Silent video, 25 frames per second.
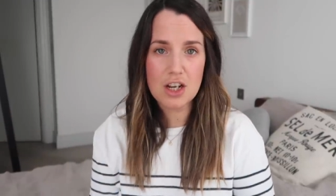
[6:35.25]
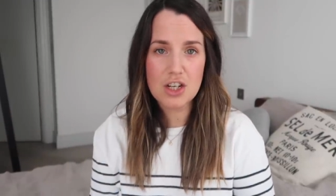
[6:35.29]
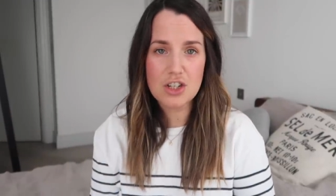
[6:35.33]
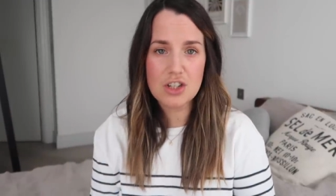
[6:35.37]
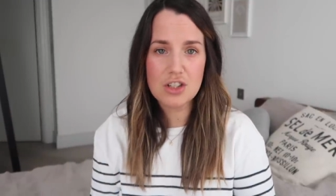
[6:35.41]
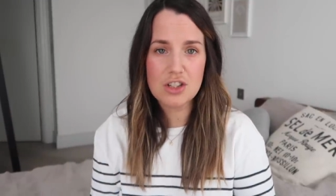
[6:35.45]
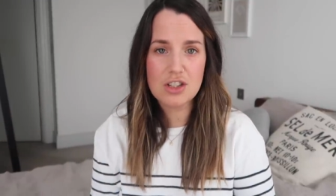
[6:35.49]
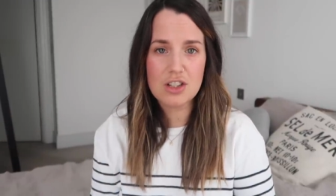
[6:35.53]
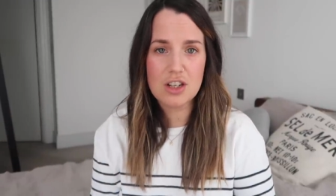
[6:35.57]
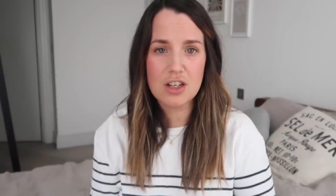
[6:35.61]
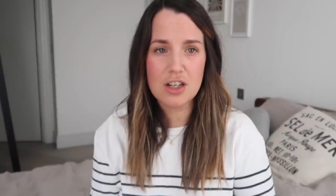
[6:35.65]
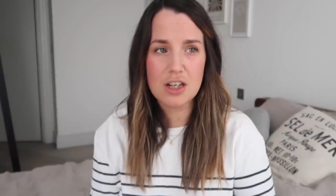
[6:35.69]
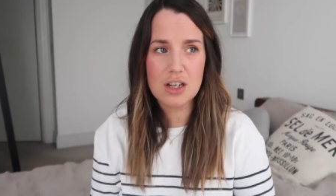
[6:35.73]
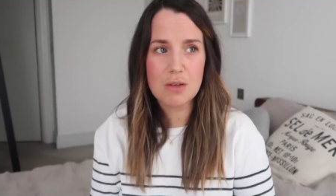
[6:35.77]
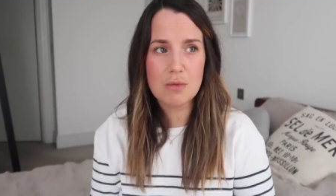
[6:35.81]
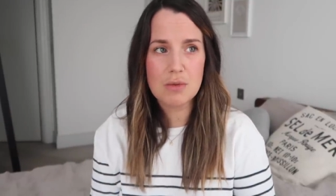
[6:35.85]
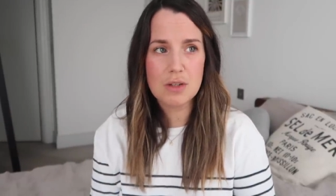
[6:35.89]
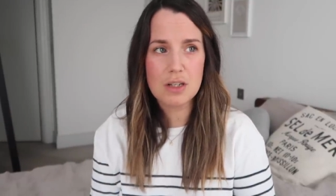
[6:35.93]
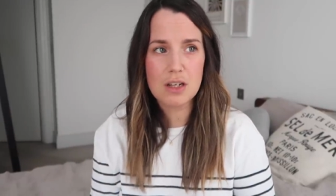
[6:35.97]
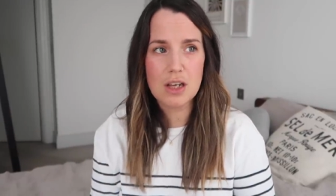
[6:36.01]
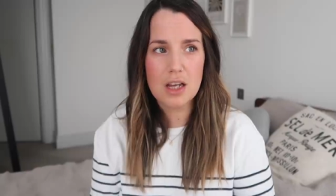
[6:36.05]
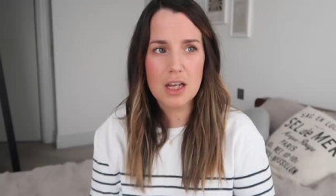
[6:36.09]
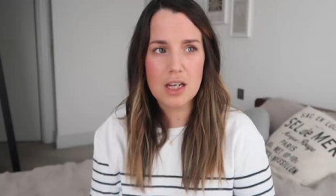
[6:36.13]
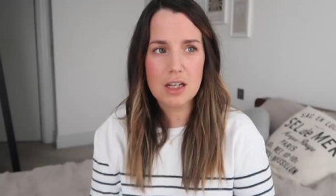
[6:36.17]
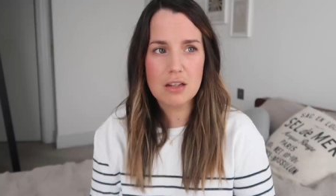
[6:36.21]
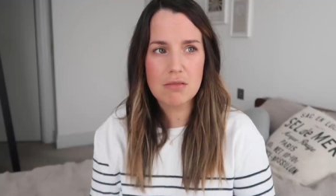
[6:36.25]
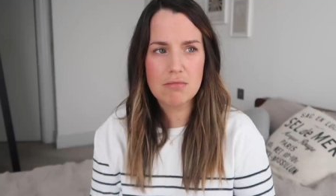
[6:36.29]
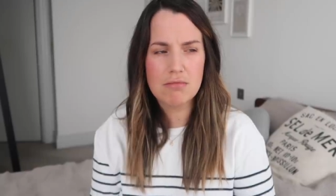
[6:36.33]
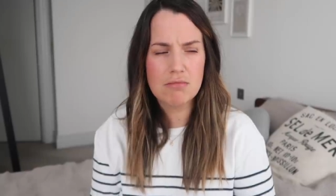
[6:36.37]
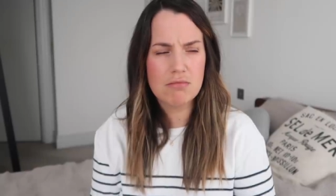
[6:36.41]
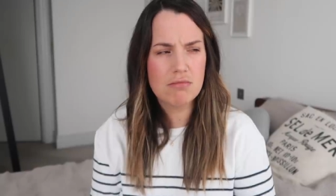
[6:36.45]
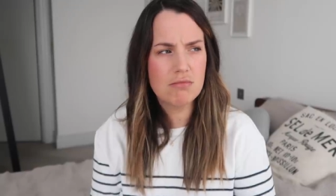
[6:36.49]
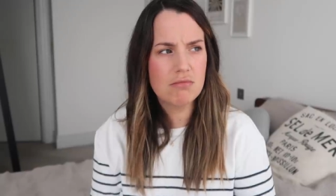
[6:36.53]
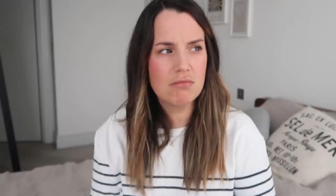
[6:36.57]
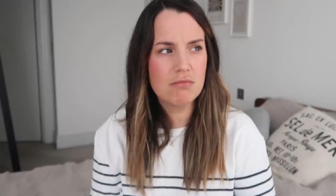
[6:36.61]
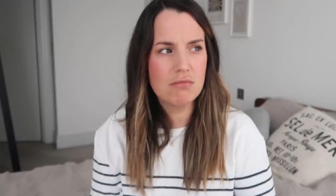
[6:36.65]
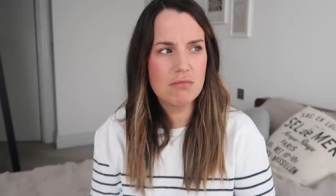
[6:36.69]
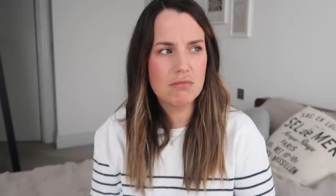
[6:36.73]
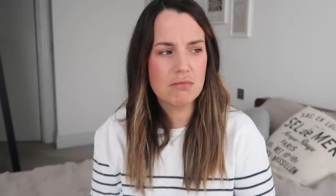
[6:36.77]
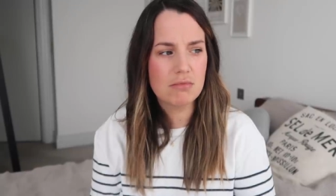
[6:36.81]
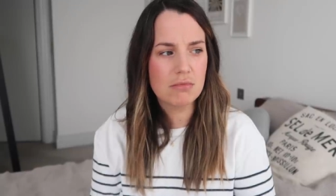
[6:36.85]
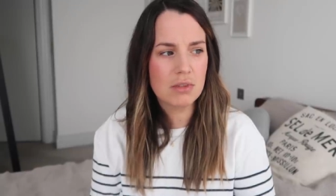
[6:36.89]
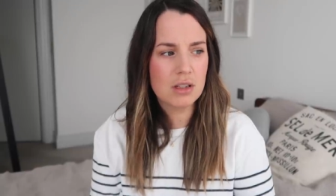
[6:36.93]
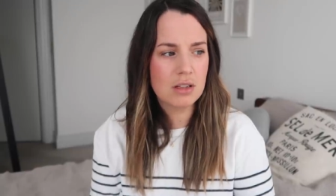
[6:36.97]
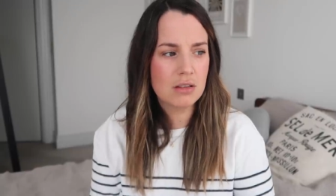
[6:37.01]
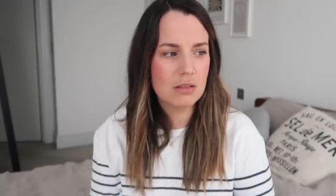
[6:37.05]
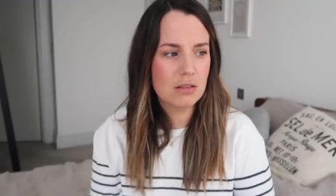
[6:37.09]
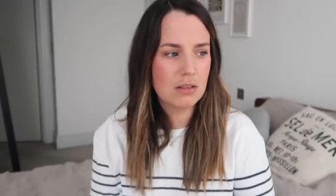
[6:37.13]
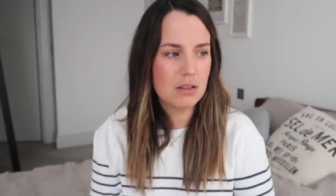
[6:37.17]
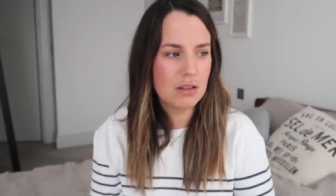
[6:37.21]
I just suddenly was like,
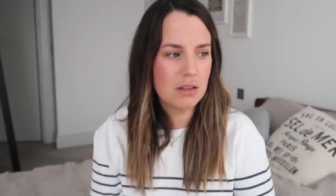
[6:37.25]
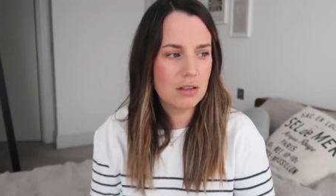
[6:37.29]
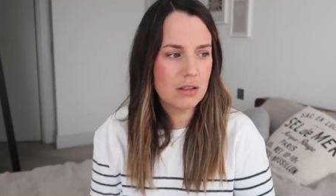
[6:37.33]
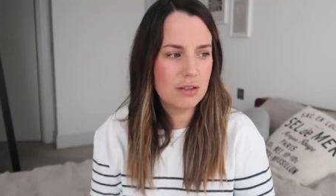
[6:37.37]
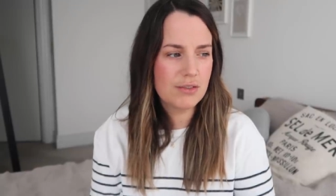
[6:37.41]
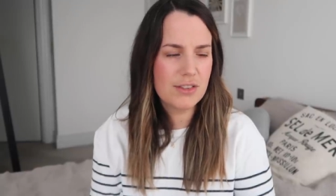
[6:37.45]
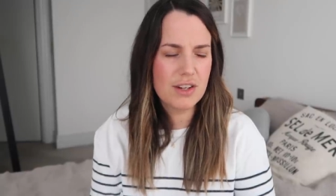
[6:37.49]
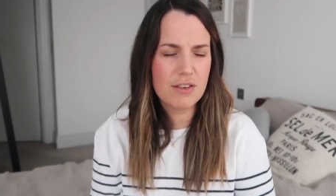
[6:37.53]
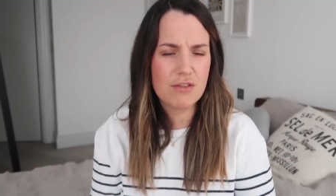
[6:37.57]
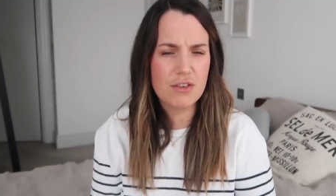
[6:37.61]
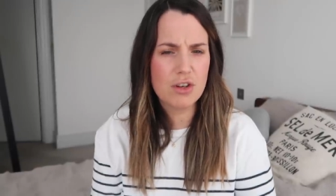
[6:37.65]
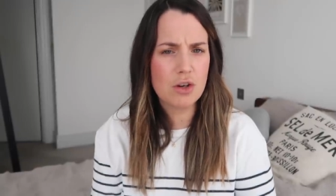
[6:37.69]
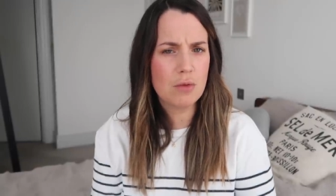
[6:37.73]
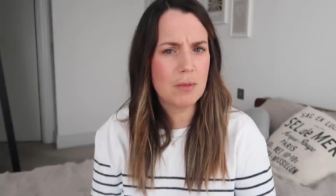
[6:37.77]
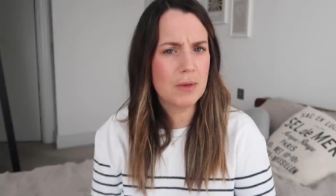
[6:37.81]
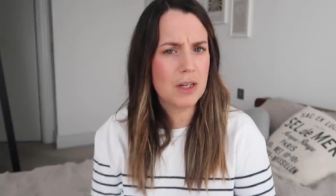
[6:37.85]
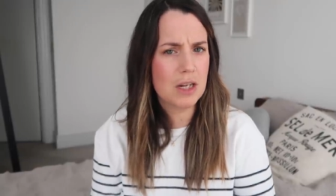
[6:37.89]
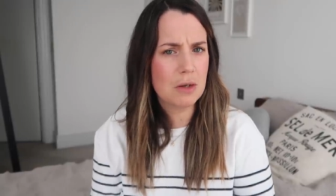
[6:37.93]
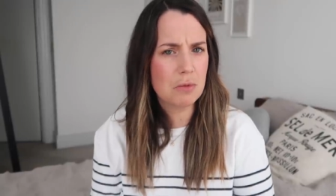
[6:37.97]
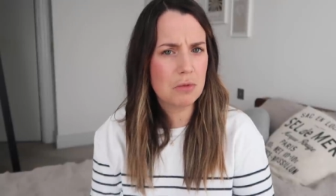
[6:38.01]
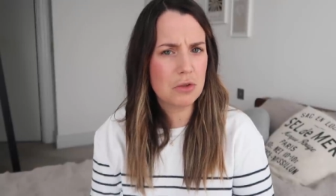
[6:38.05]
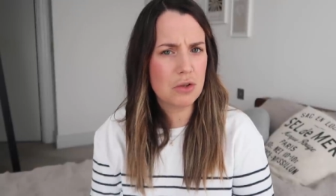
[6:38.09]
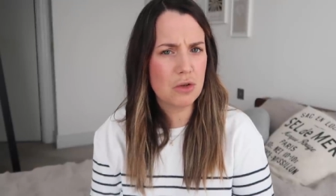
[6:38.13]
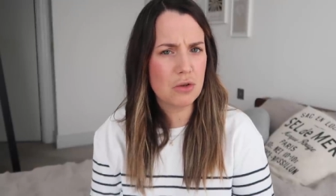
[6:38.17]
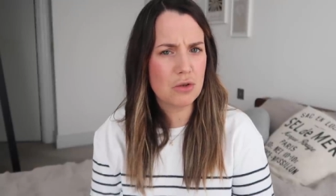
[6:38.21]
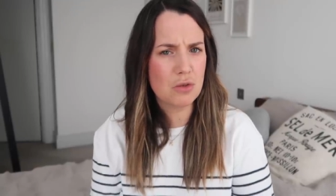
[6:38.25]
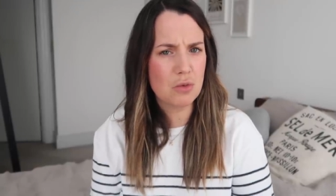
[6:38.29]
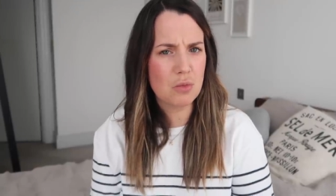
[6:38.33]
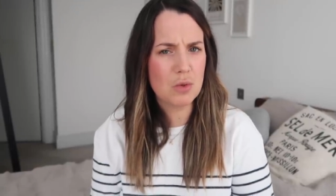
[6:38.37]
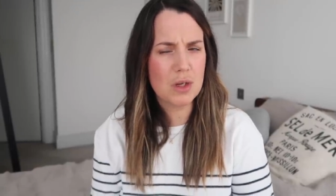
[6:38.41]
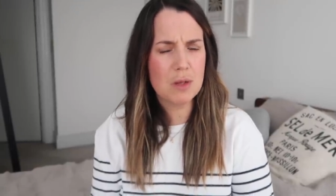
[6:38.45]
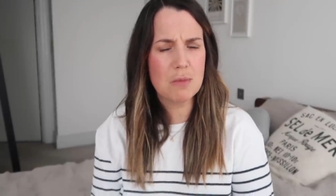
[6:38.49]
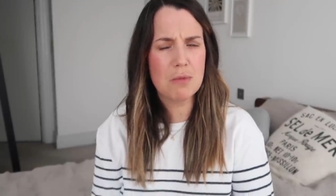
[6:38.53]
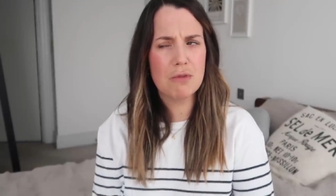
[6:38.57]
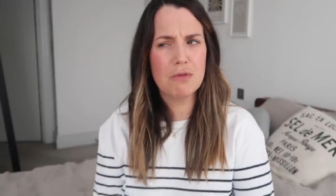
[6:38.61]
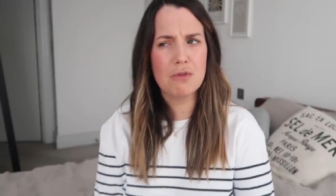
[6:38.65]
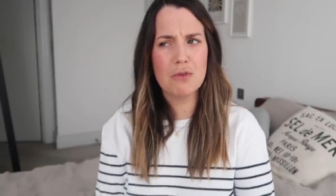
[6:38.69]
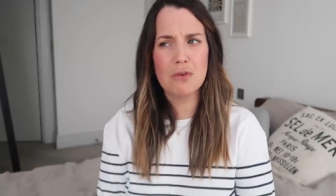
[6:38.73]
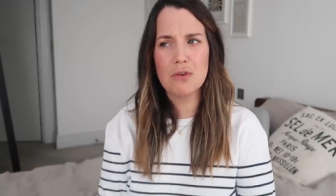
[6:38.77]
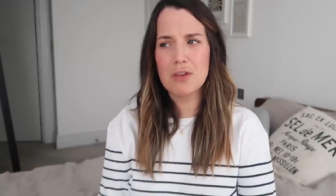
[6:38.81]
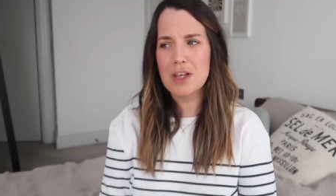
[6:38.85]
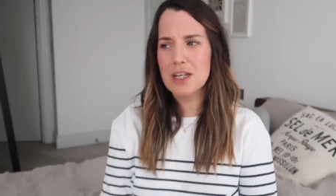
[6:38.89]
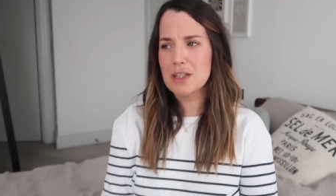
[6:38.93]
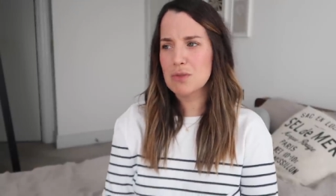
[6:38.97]
I've never not been able to hold a wee before.